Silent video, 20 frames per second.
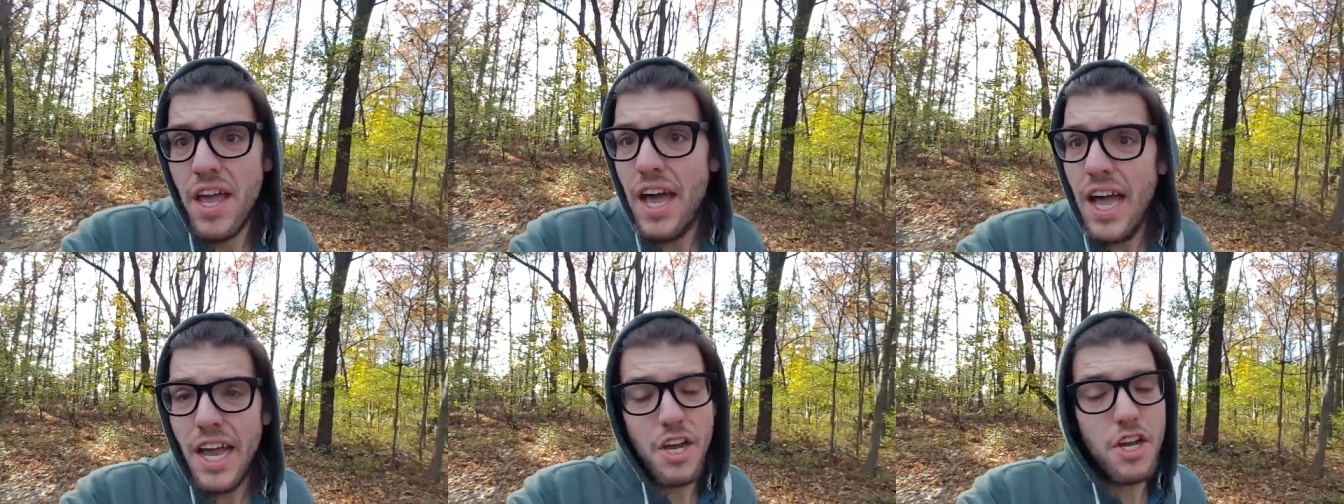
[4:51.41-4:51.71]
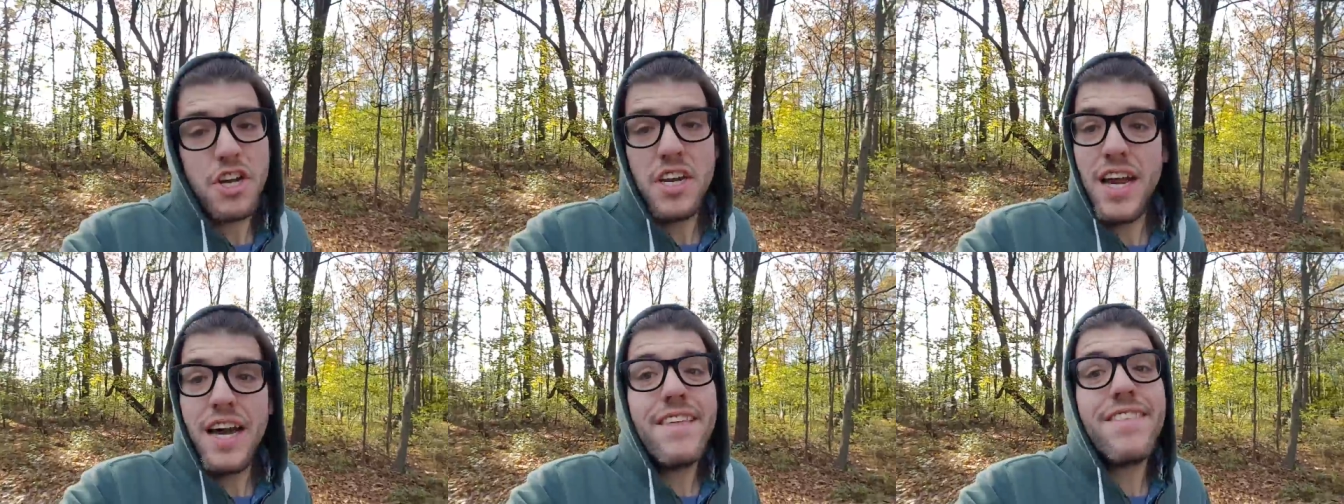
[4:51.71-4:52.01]
I
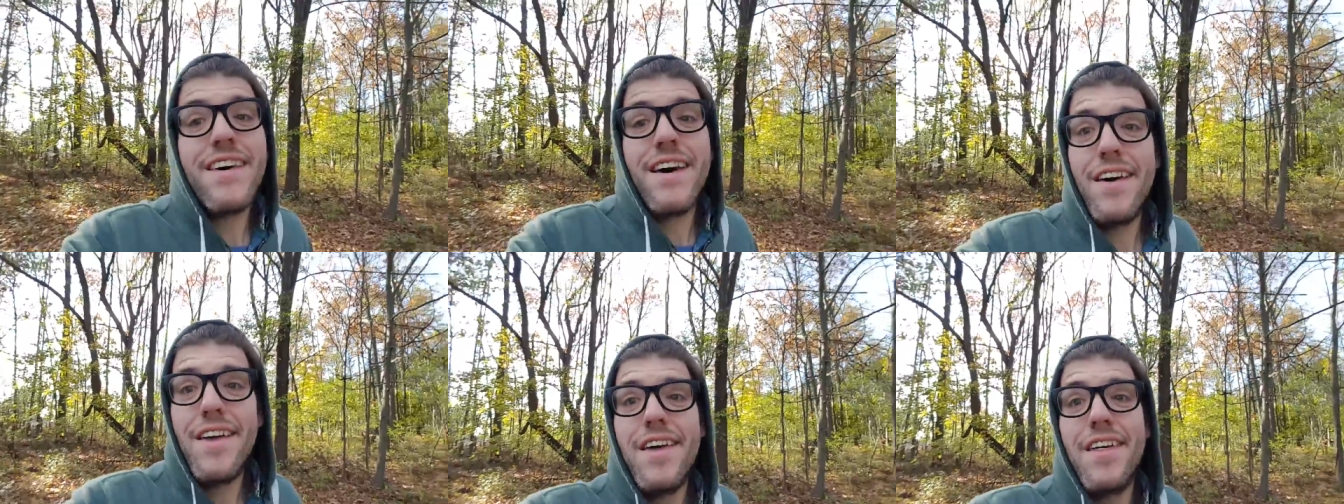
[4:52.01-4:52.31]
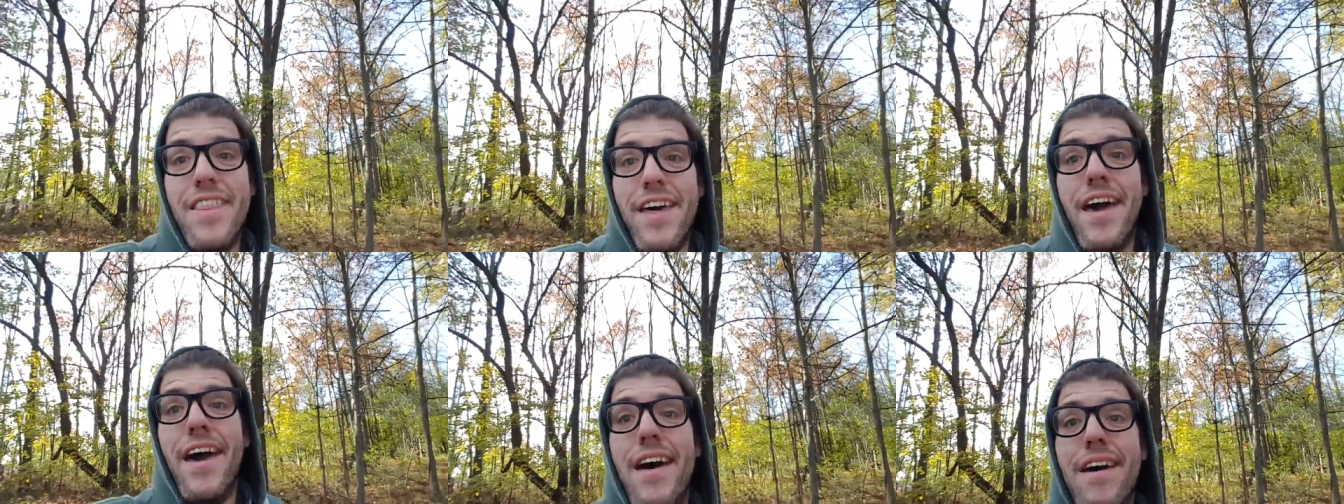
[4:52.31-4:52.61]
could not tell you
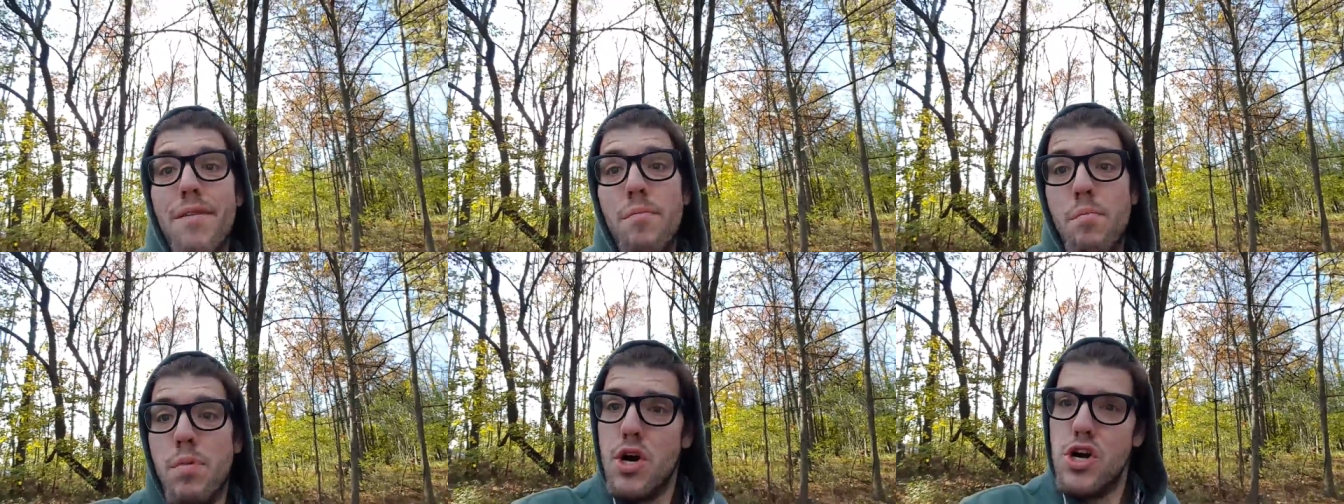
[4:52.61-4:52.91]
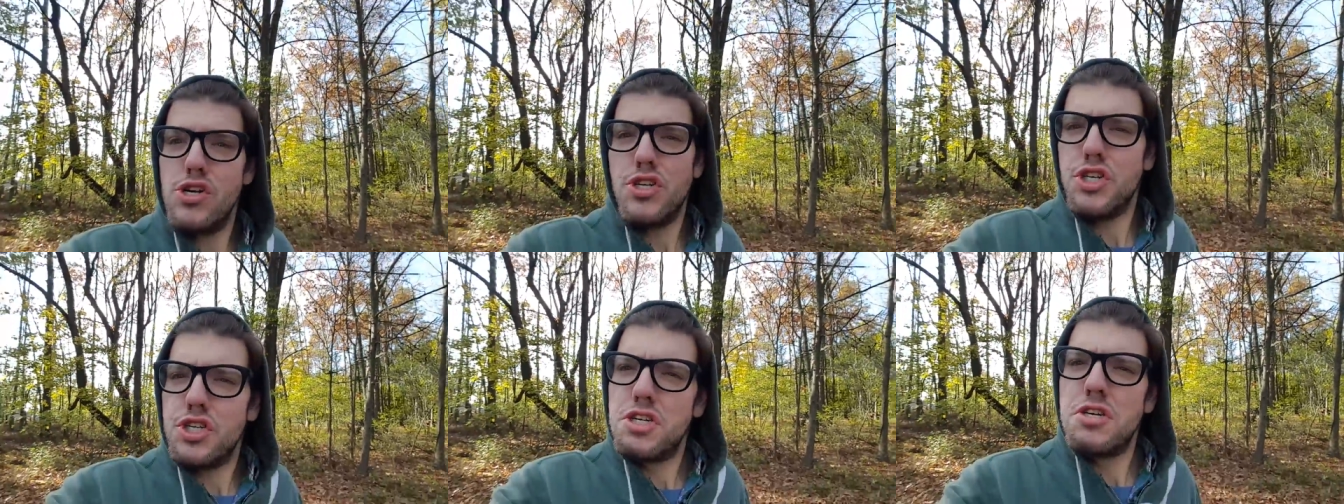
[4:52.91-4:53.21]
that.
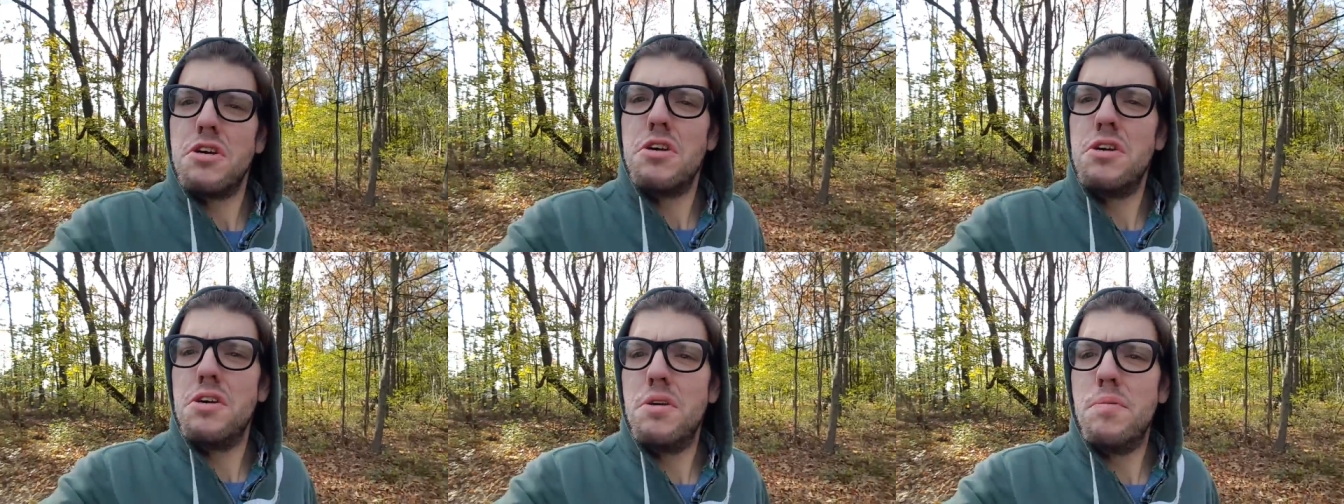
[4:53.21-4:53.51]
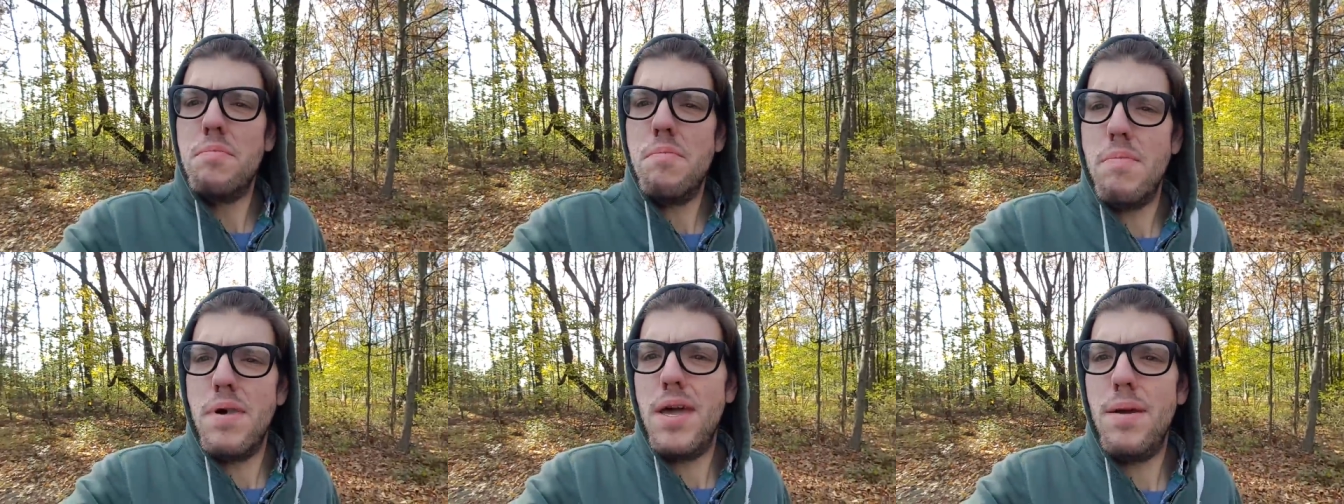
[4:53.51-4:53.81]
Birch,
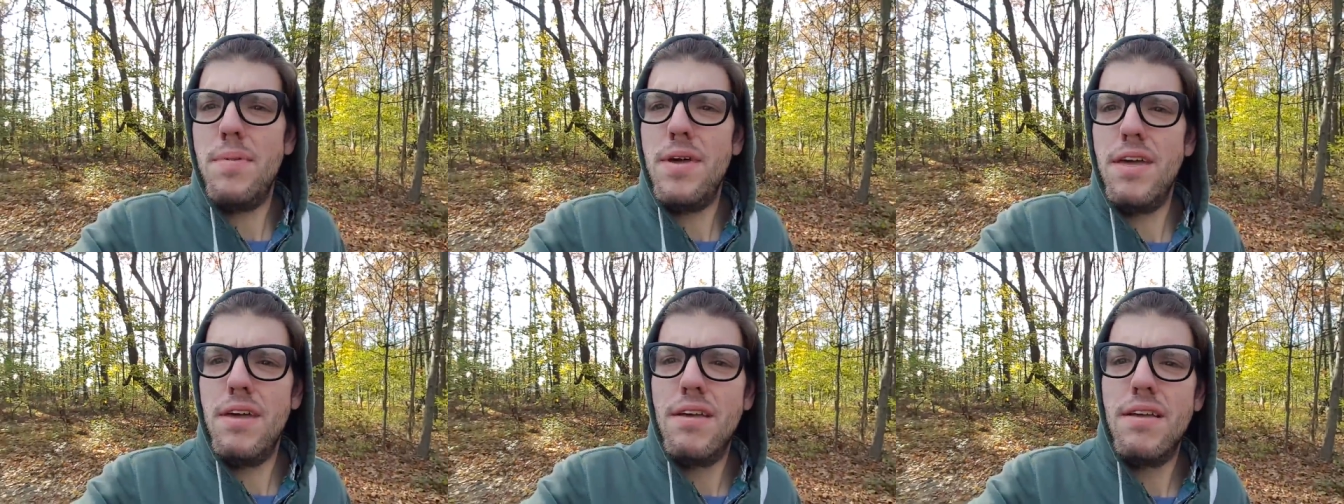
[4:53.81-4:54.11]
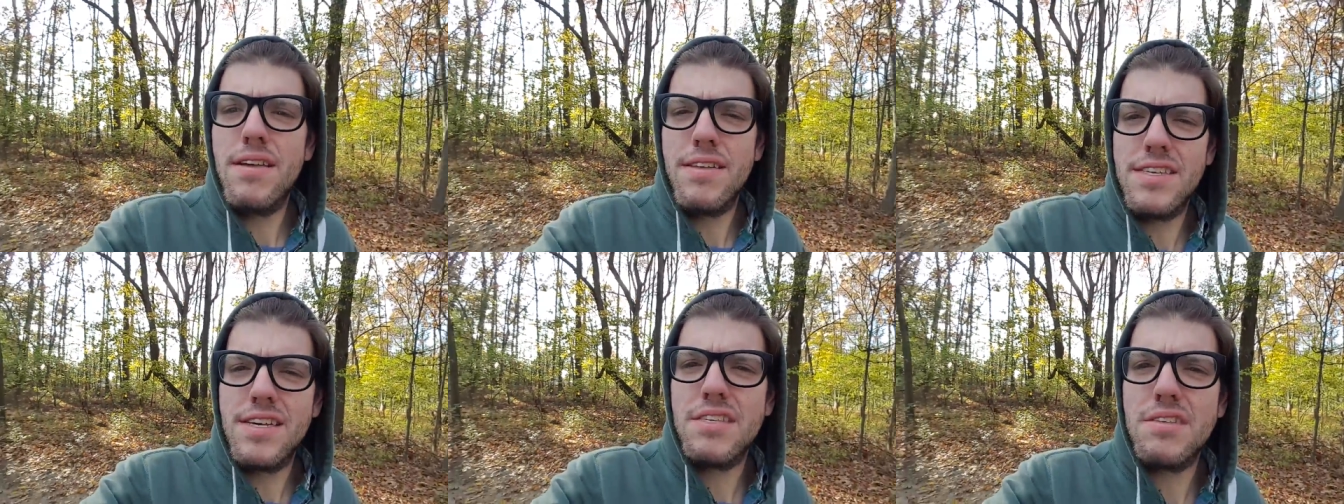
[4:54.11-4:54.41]
maybe?
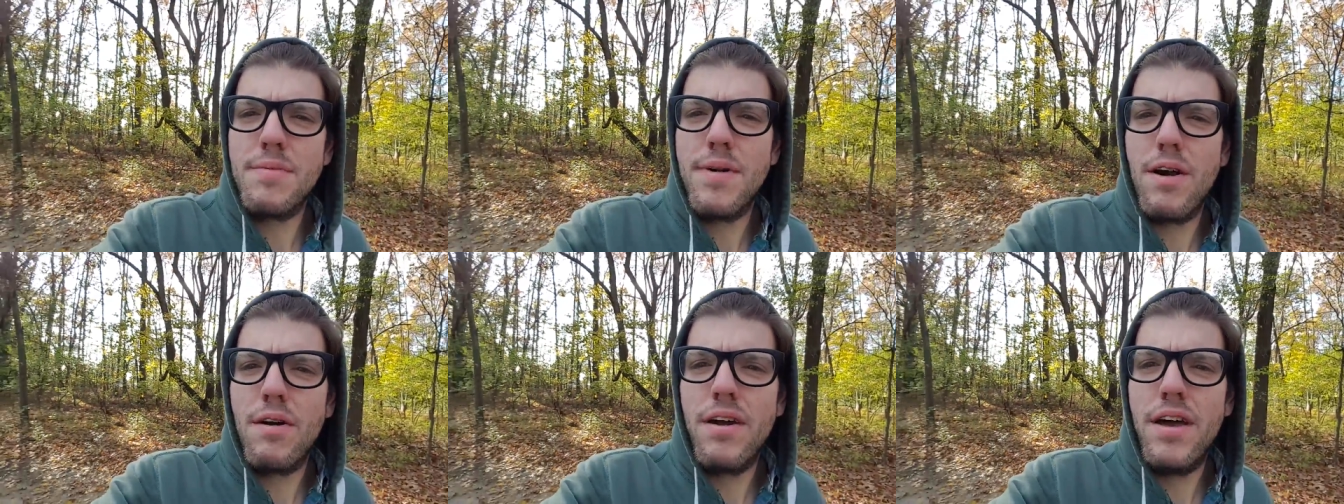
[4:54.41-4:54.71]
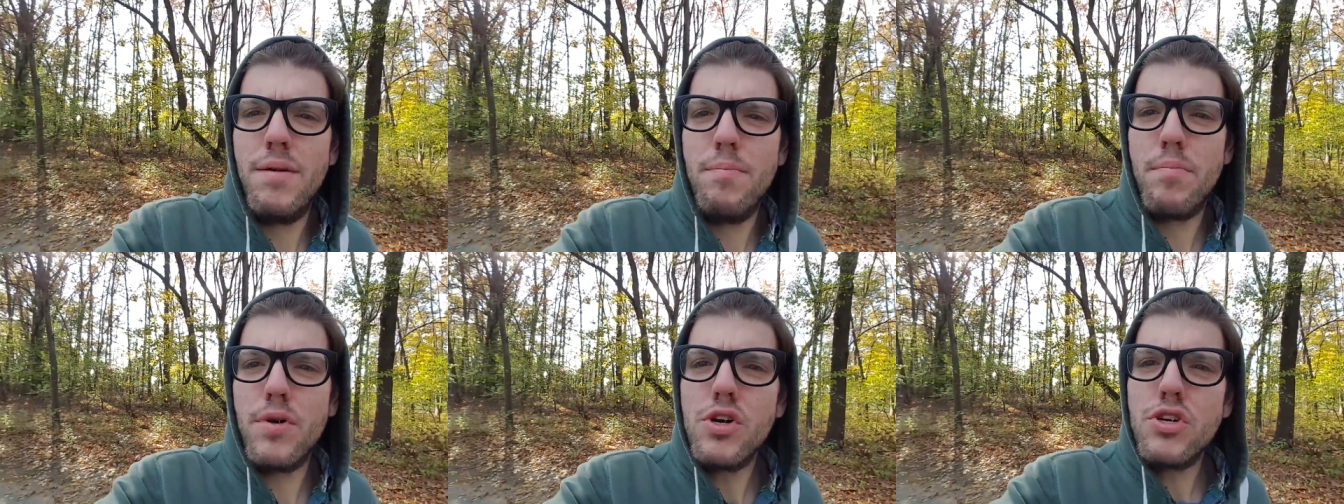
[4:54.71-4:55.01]
Sounds about
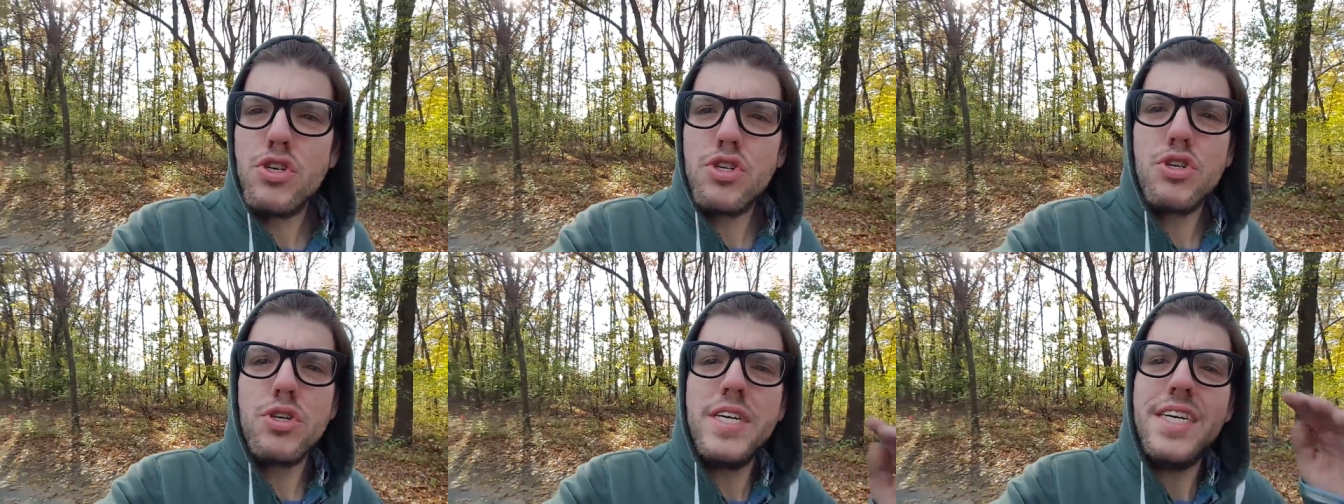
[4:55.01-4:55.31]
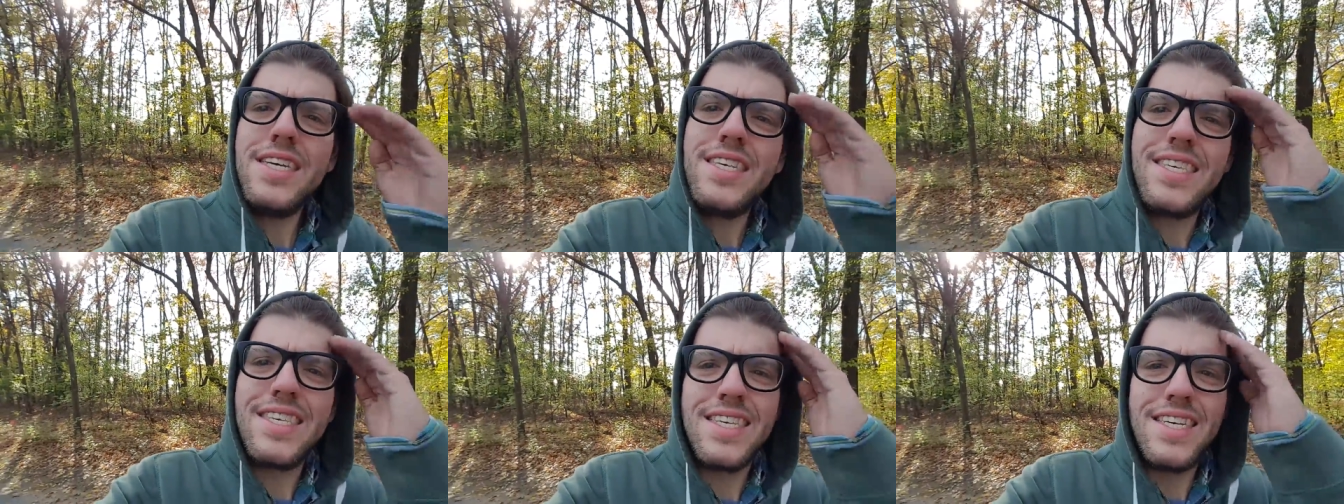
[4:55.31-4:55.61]
right. Birch
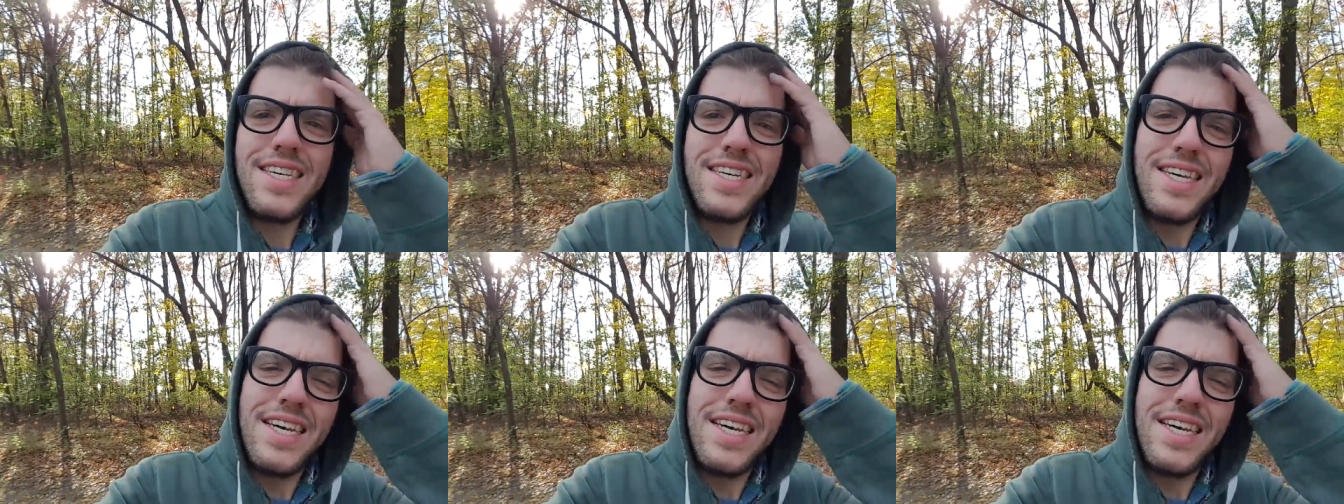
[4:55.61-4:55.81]
trees?